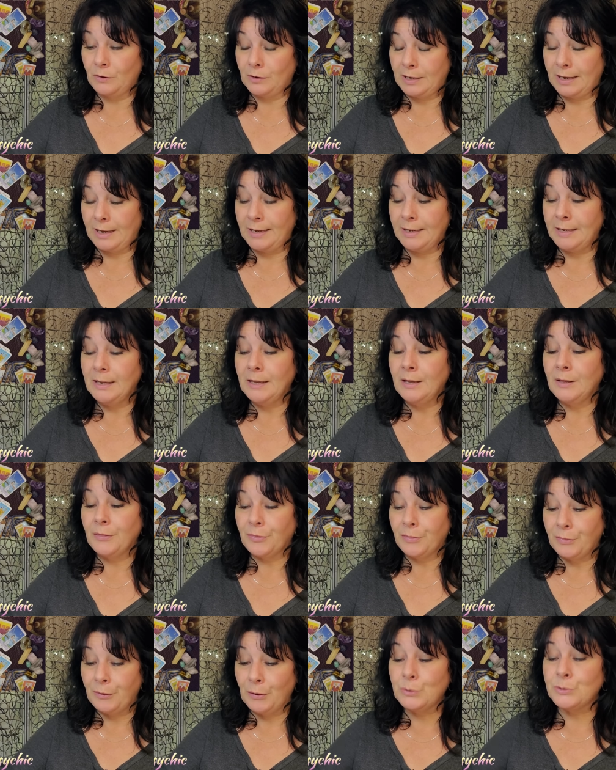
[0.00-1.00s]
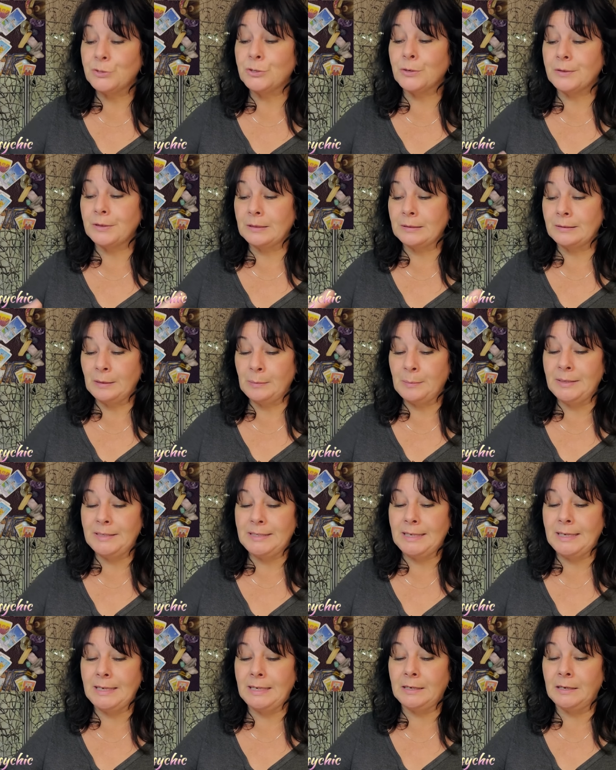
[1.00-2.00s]
Okay? Those are the
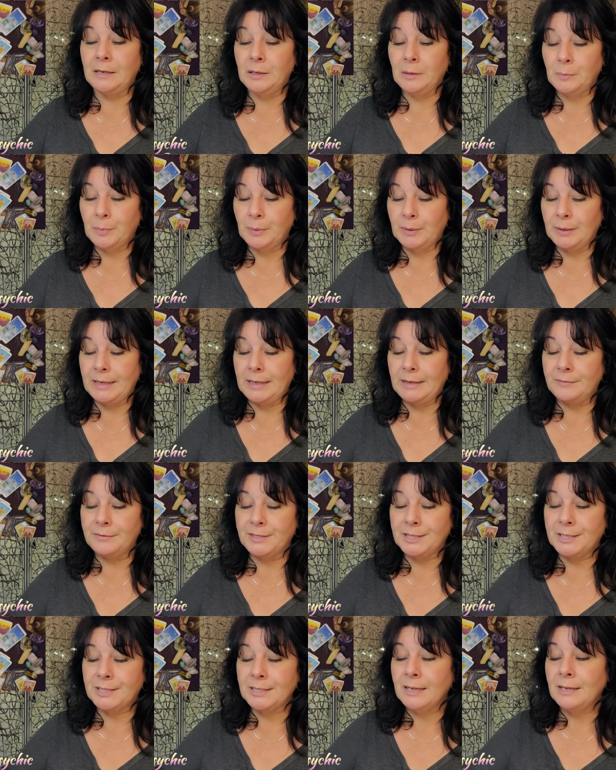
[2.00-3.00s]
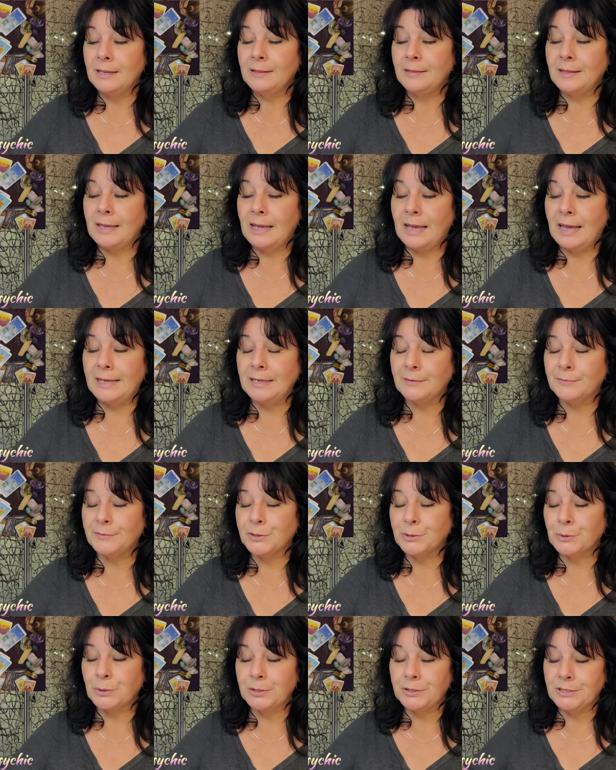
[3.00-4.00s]
limiting beliefs. The Eight of
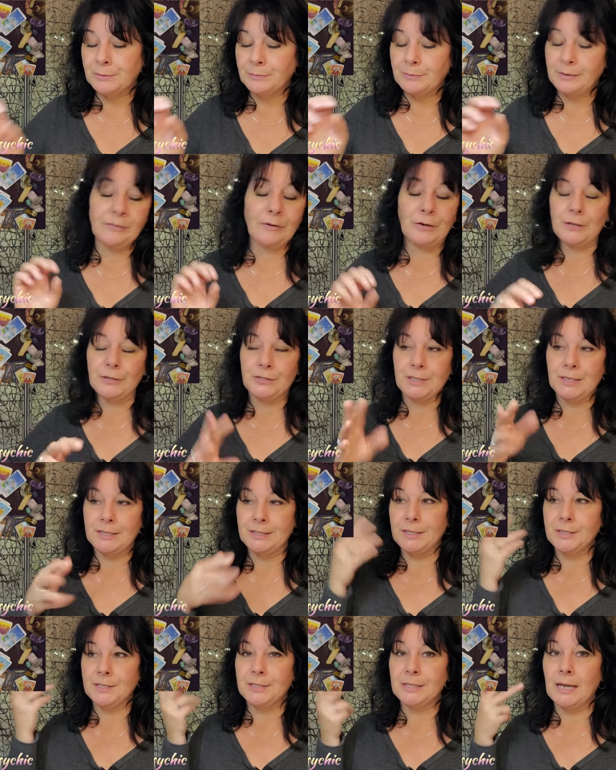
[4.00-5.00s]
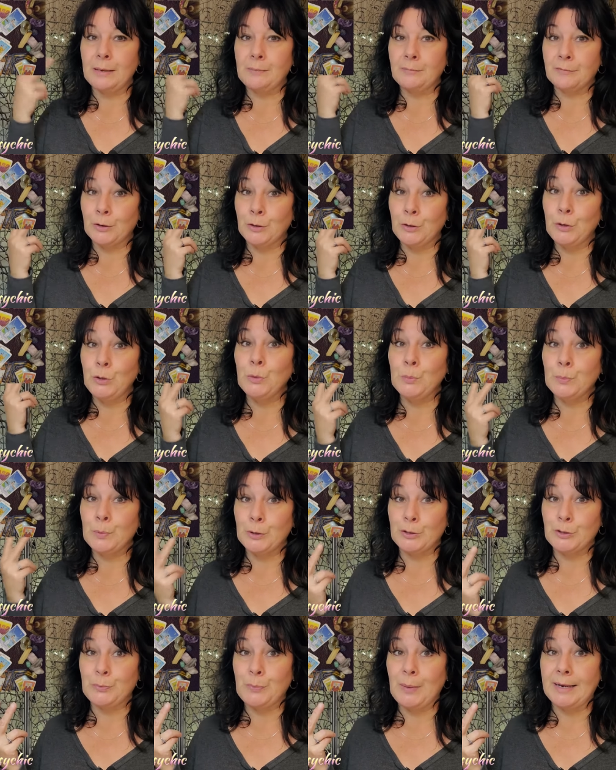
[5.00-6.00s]
Swords in reverse says it's time for a new
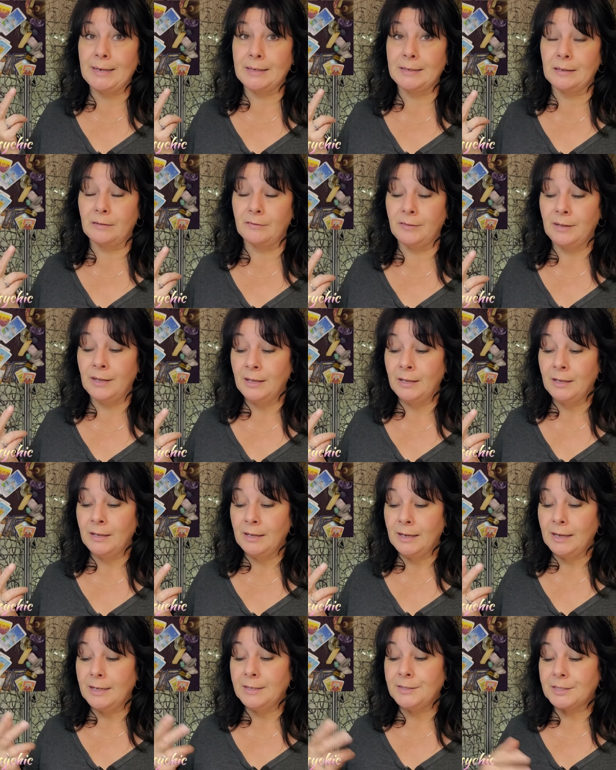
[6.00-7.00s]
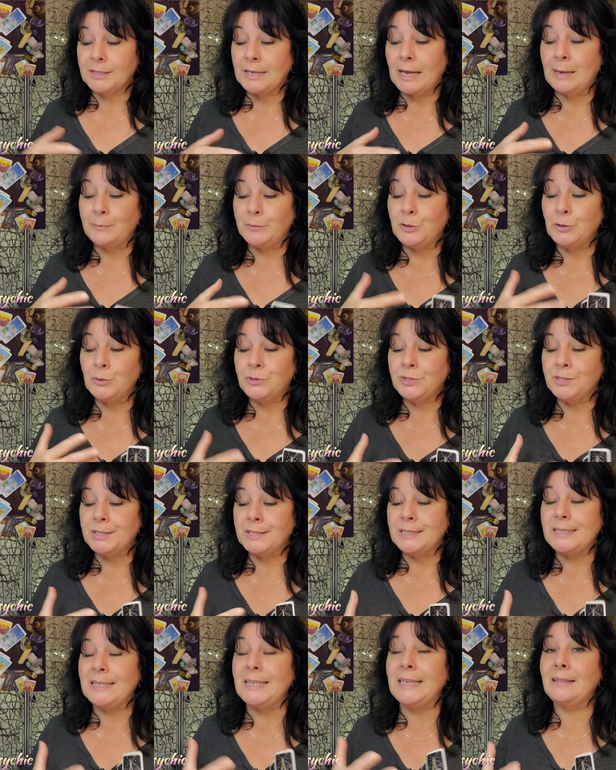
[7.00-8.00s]
perspective. It's time to
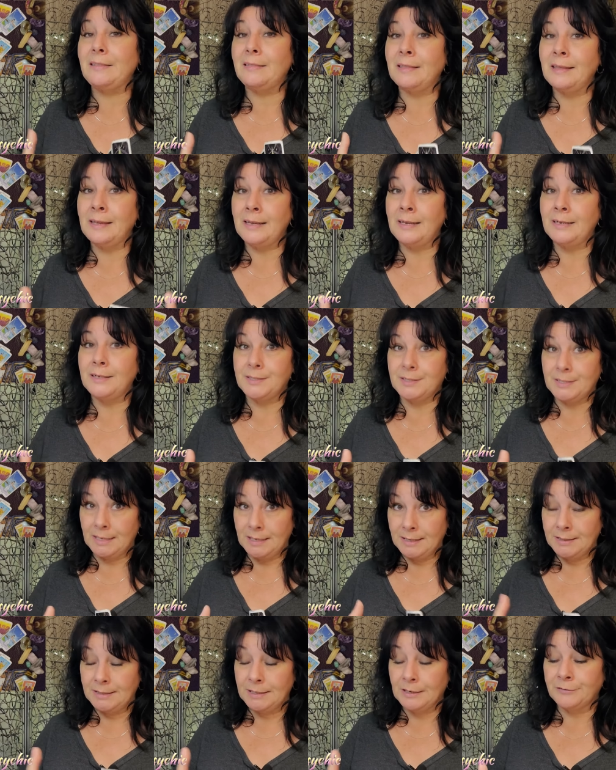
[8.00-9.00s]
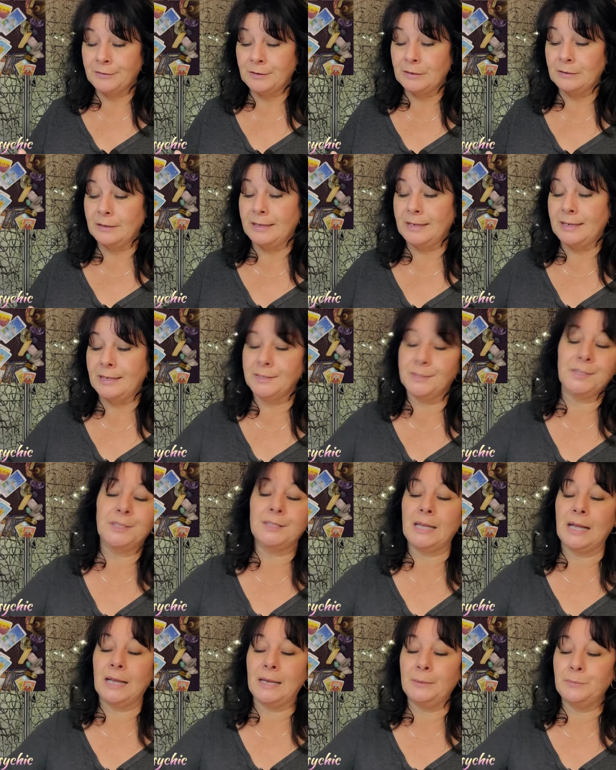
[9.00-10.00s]
see things differently. It's
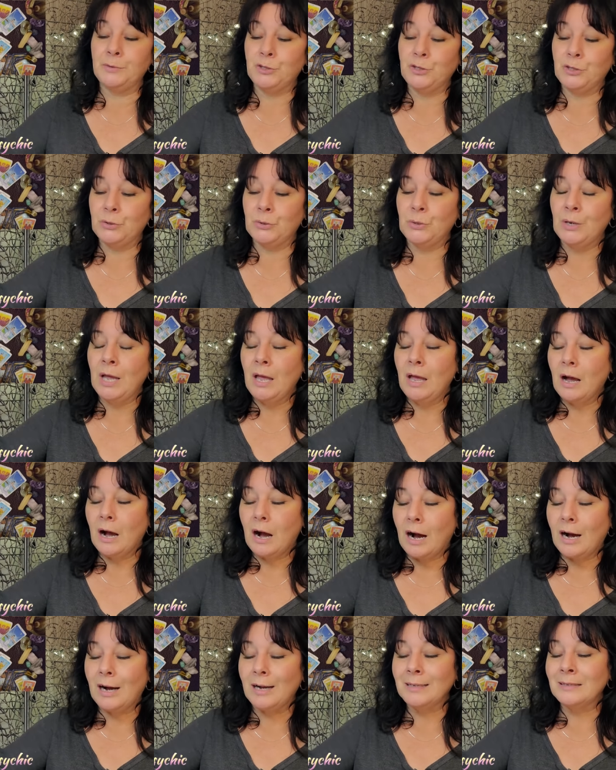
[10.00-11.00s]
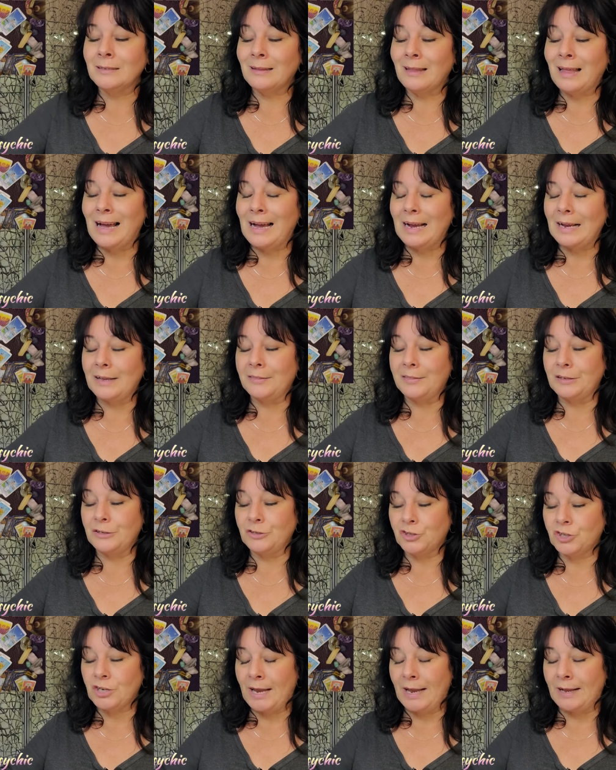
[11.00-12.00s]
time to unlock the
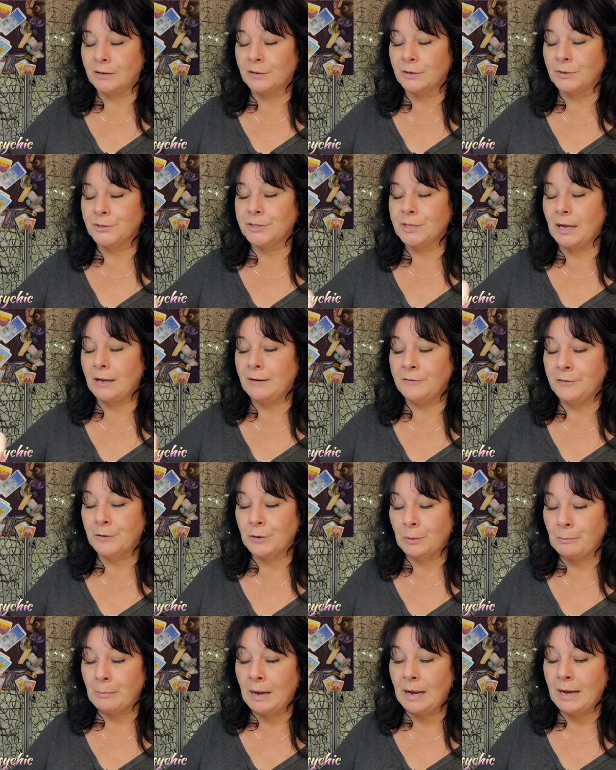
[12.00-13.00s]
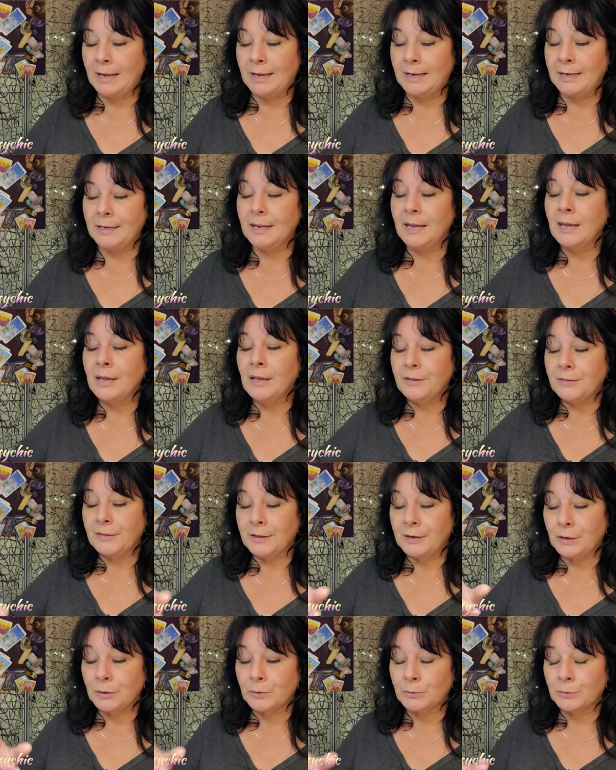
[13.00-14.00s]
shackles of your mind
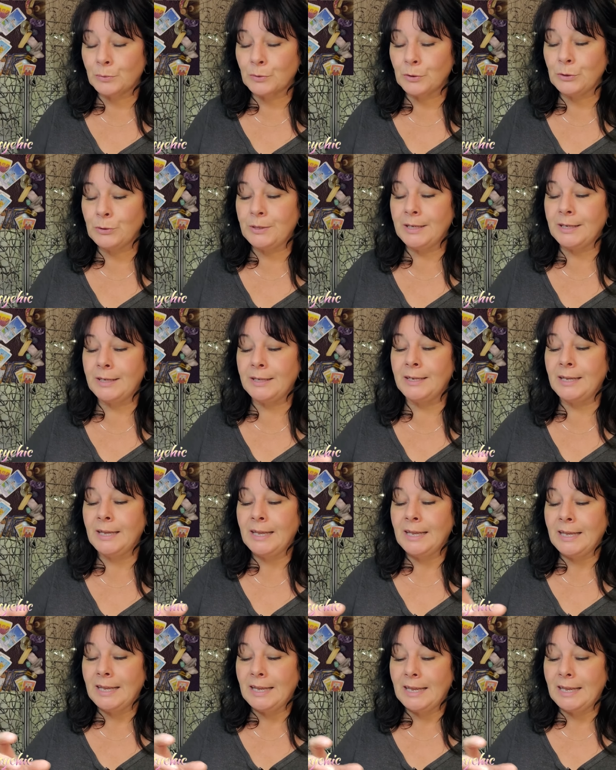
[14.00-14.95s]
that are rooted